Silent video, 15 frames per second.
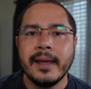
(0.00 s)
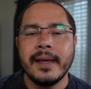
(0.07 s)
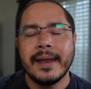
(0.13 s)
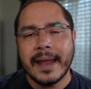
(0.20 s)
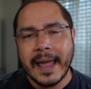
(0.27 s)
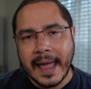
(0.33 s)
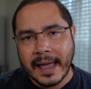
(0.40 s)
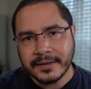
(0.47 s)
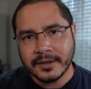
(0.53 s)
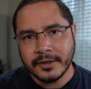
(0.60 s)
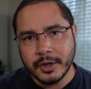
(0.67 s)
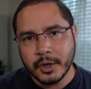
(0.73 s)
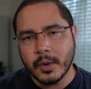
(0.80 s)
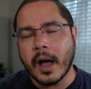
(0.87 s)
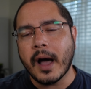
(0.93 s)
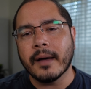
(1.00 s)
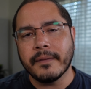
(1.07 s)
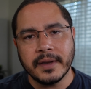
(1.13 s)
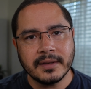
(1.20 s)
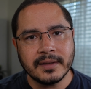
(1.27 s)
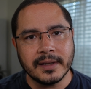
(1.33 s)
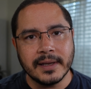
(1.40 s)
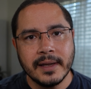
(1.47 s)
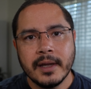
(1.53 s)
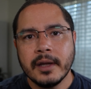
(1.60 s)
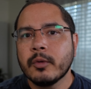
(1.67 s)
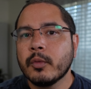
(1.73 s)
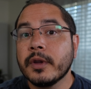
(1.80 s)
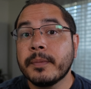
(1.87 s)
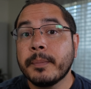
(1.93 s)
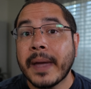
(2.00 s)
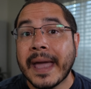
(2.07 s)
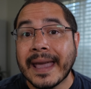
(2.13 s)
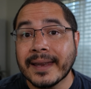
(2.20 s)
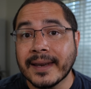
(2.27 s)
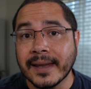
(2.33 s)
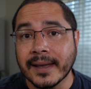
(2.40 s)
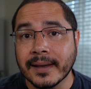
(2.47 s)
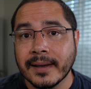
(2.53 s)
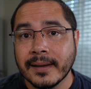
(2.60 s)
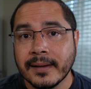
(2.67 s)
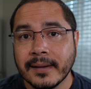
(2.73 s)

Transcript: and it has to do, obviously, with panning.